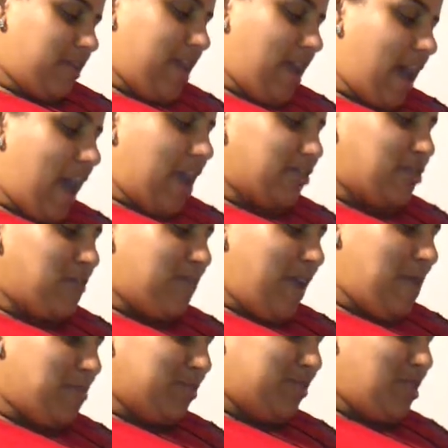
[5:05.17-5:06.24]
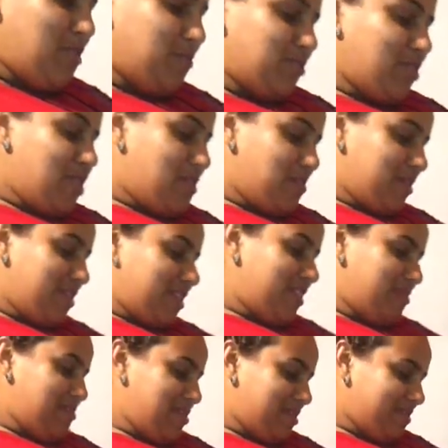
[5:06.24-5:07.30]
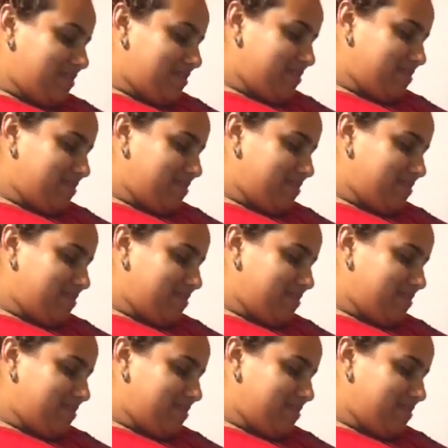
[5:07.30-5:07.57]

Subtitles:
Yeah, Hydro Vapor Stone's gone with this one.